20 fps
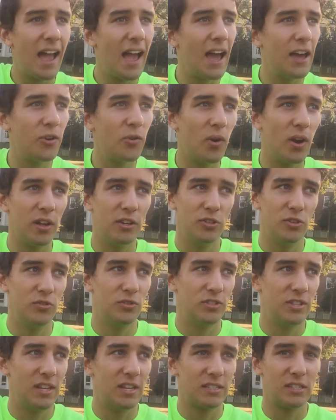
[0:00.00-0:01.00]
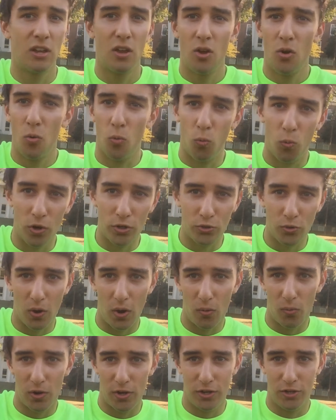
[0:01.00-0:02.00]
how do I use this? What do
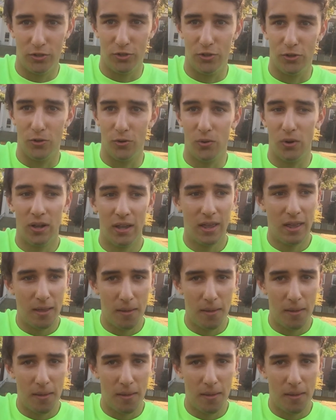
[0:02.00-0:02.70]
I want to do?